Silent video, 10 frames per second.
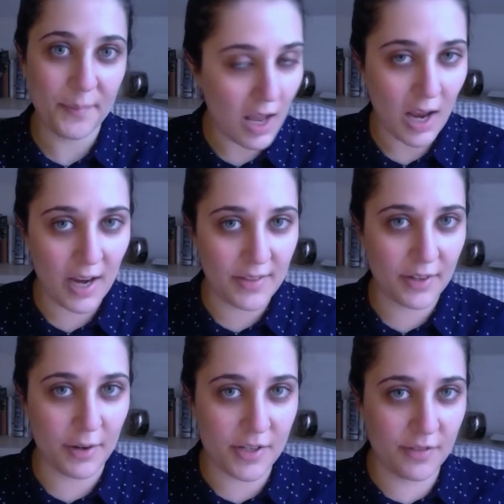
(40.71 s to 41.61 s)
And the
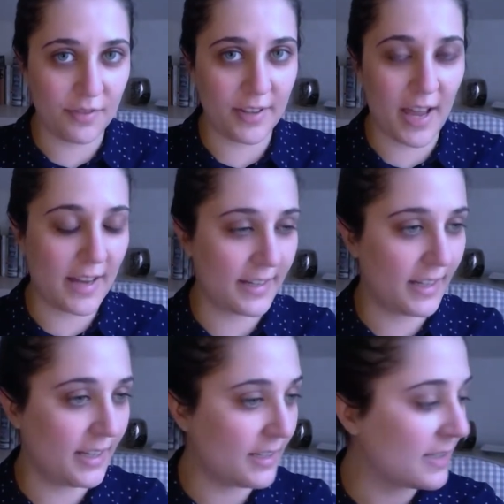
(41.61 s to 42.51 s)
question for that
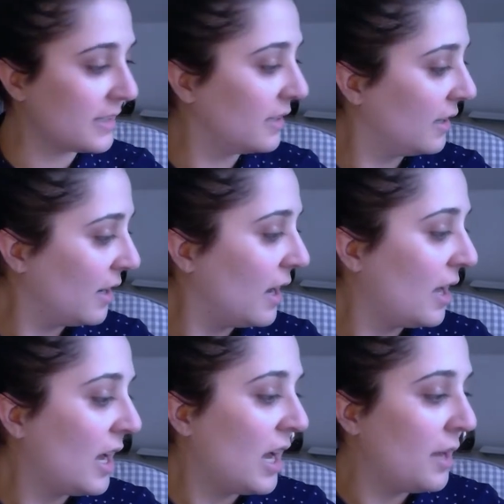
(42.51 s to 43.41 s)
is,
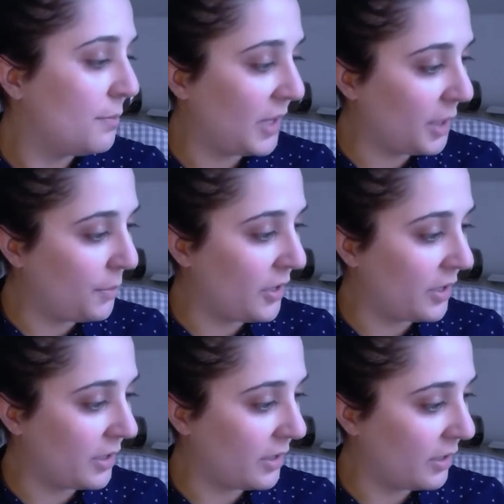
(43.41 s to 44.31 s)
pick a
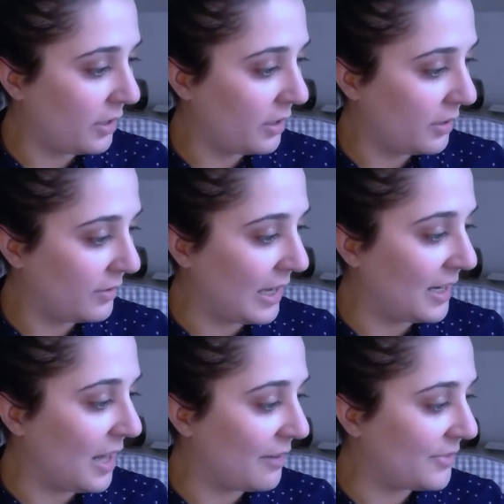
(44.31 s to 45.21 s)
book that
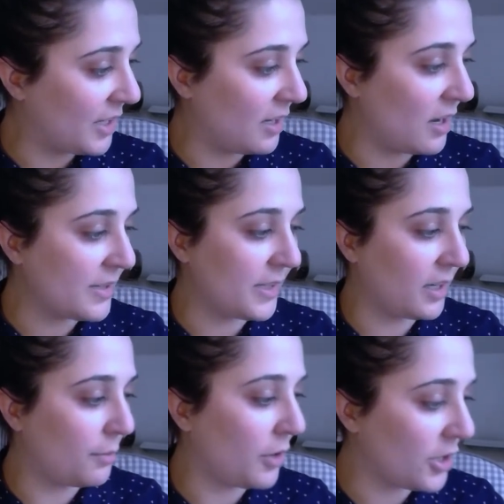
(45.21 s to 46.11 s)
left a lasting
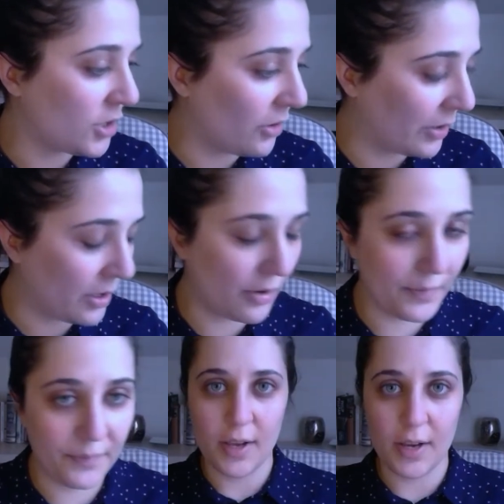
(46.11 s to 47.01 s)
impression on you.
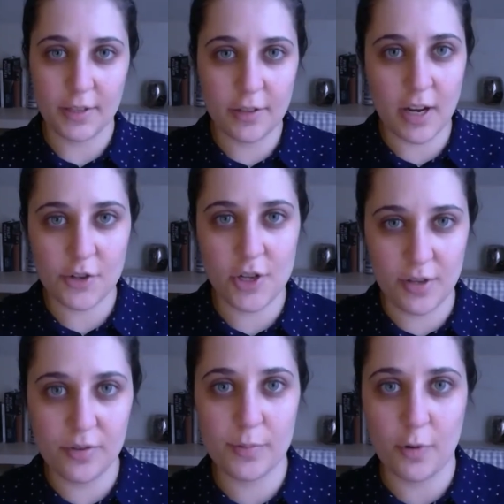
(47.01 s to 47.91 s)
I don't actually
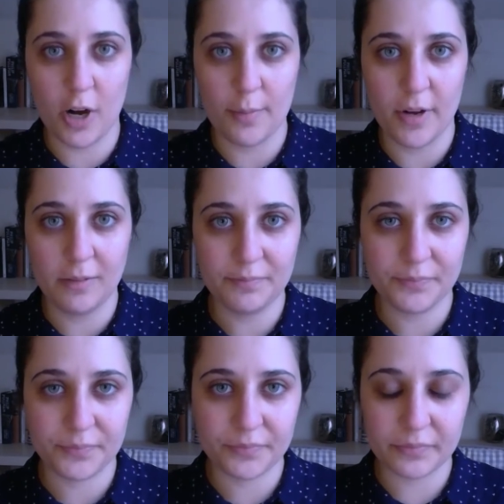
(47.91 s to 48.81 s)
use primer.
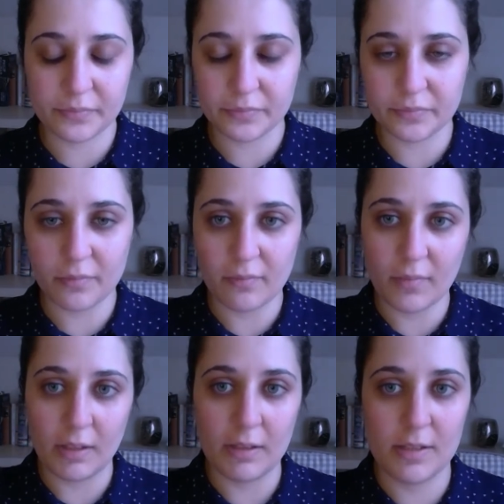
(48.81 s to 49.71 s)

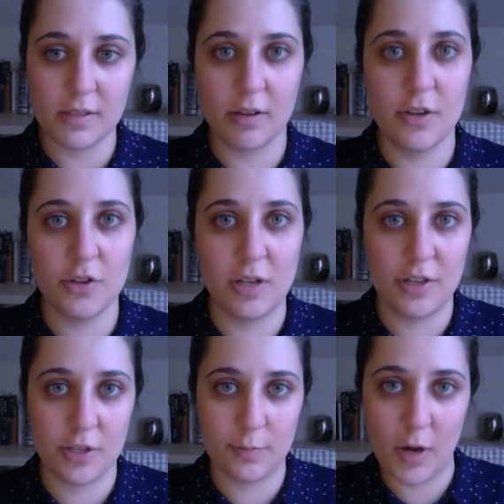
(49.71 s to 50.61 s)
So I usually
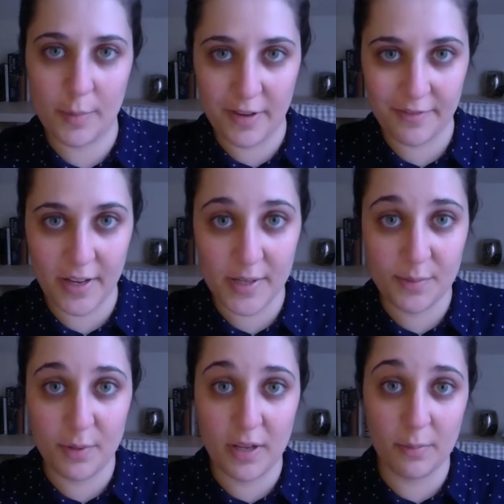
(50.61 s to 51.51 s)
just prime my face
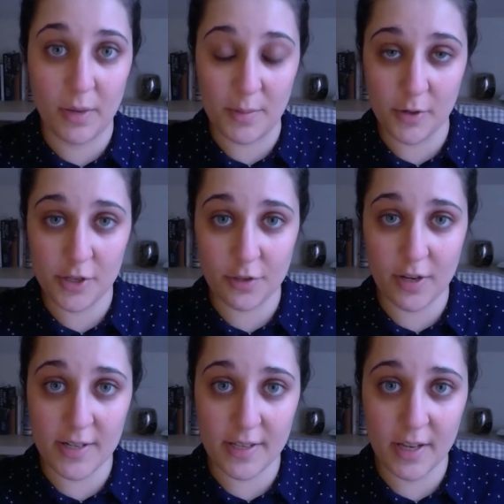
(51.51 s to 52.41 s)
with my
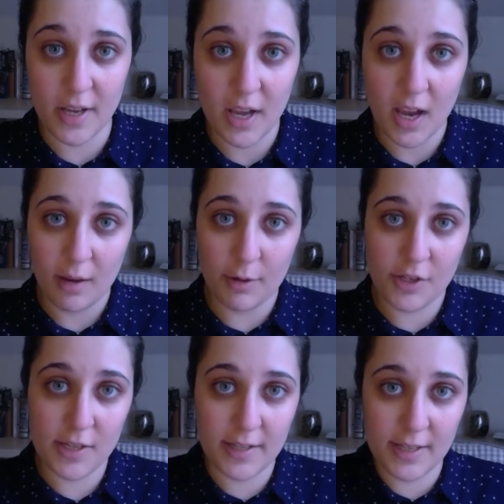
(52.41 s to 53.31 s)
moisturizer, which
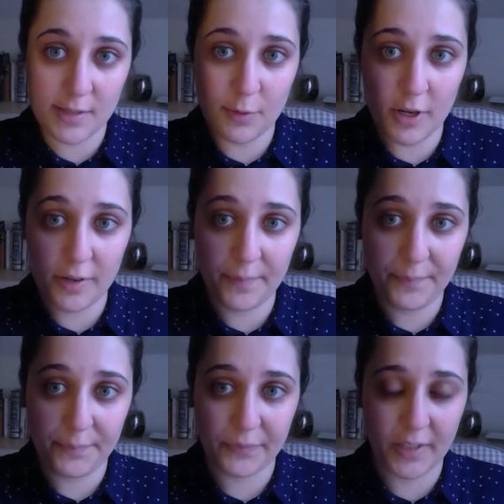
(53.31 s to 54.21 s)
is this one.
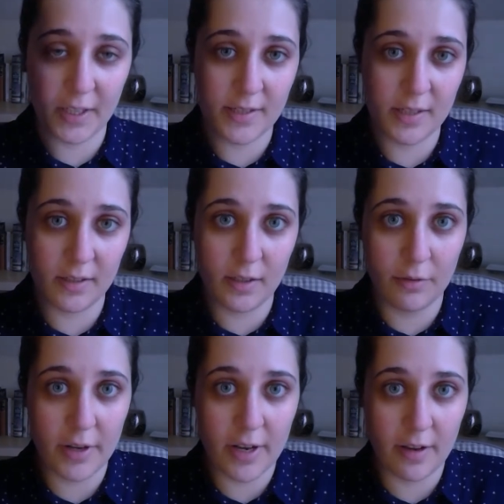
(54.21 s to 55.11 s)
It's a
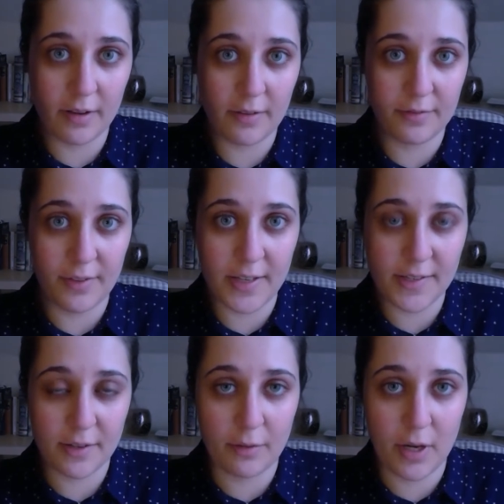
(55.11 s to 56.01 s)
Urea
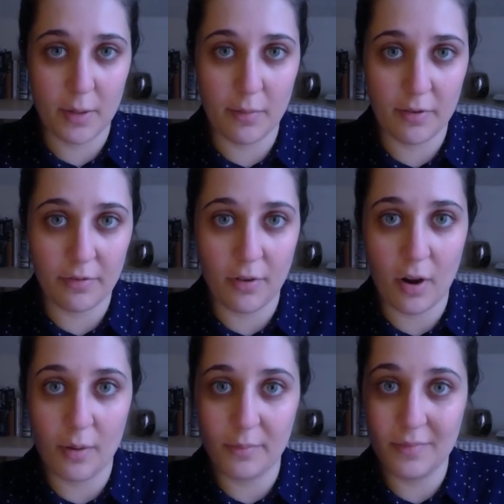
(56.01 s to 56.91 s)
face cream
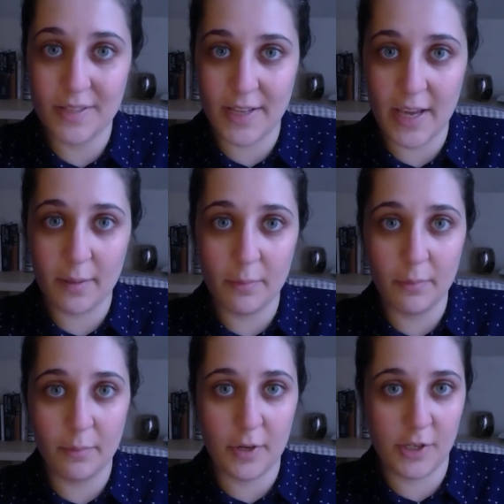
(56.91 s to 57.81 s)
from DM,
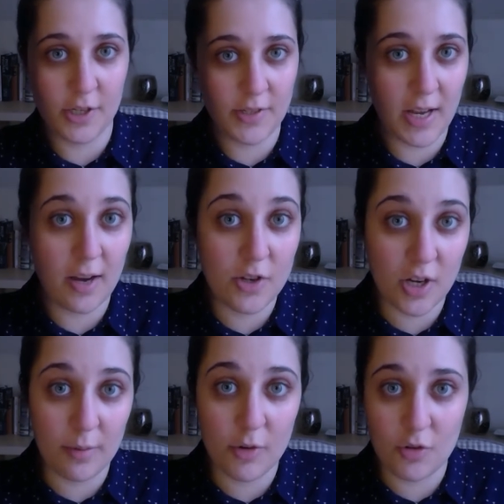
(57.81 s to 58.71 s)
which is a
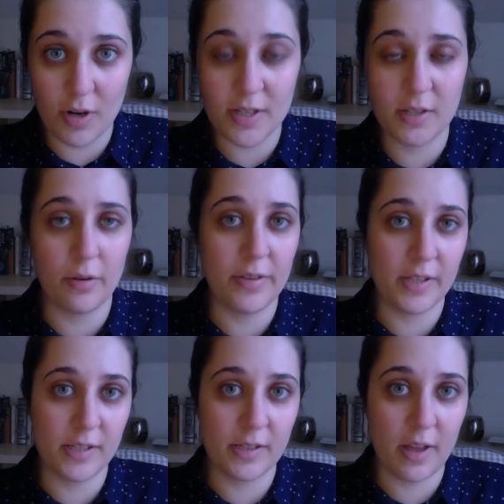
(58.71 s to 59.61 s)
German drugstore, and
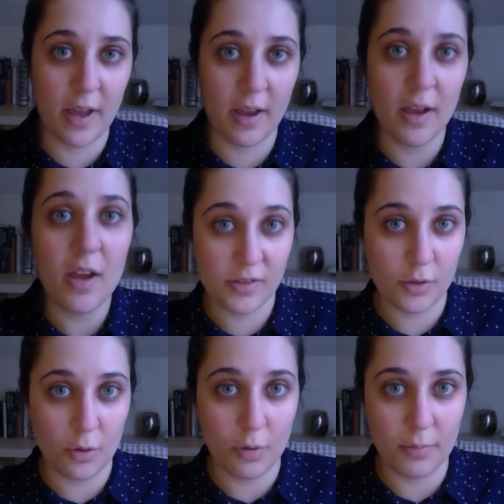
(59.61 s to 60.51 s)
this is their
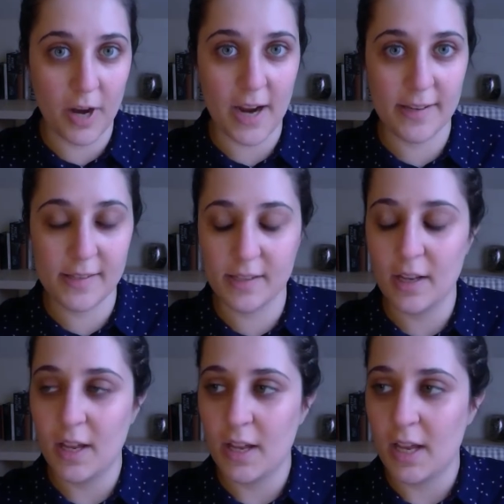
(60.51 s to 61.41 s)
store brand.
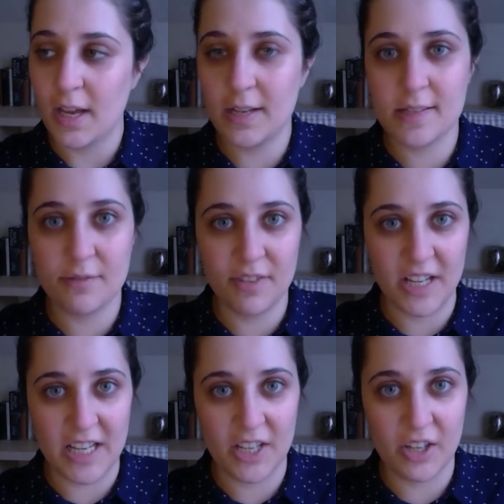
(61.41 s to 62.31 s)
It's
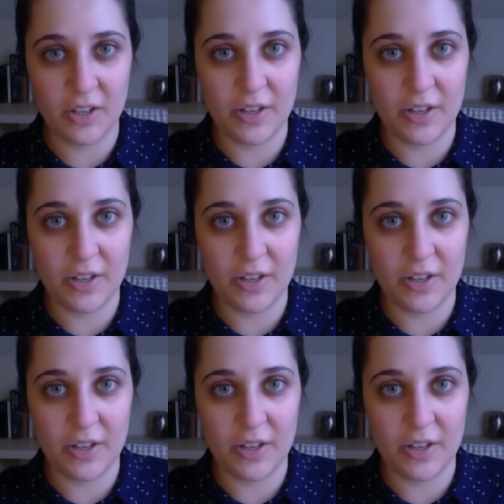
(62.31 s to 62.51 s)
really good.